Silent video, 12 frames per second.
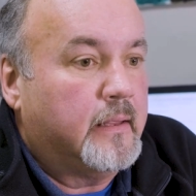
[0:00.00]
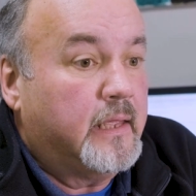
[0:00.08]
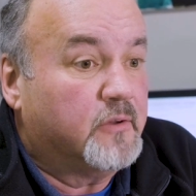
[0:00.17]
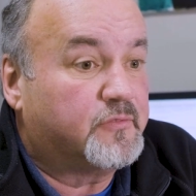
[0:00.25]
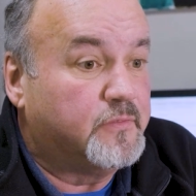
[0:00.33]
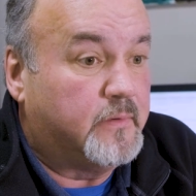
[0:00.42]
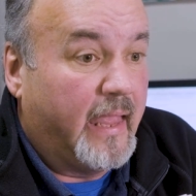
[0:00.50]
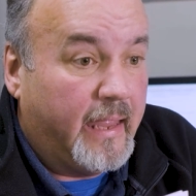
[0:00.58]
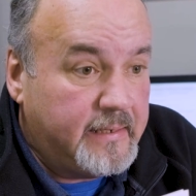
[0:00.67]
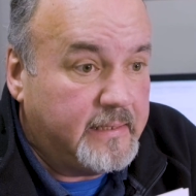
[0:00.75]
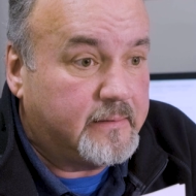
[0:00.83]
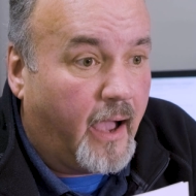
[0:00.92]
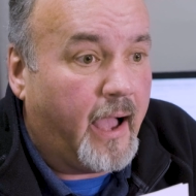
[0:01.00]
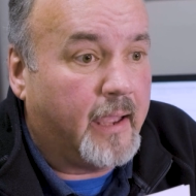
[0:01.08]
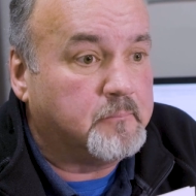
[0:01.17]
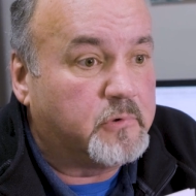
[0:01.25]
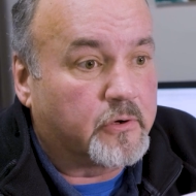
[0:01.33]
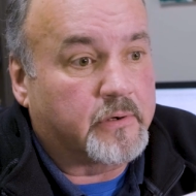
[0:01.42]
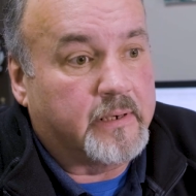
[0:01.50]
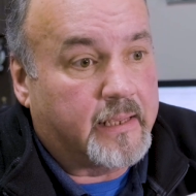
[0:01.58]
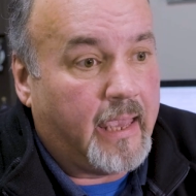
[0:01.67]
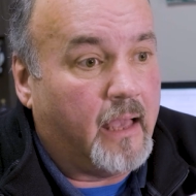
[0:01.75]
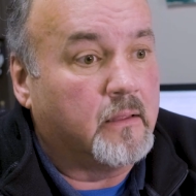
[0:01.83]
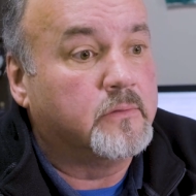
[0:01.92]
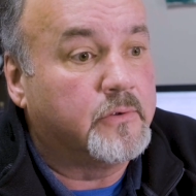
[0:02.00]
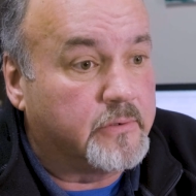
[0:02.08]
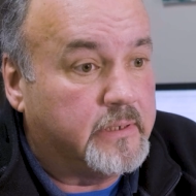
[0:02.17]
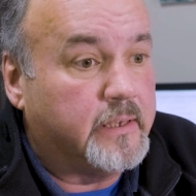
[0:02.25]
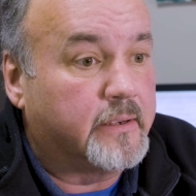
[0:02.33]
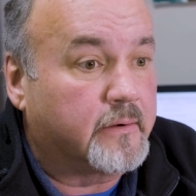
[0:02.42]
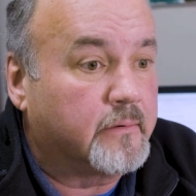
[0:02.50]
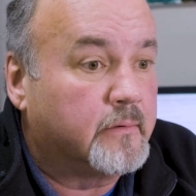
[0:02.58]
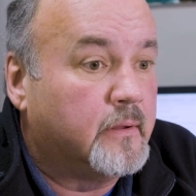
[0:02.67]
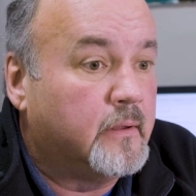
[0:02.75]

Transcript: if any time during the calendar year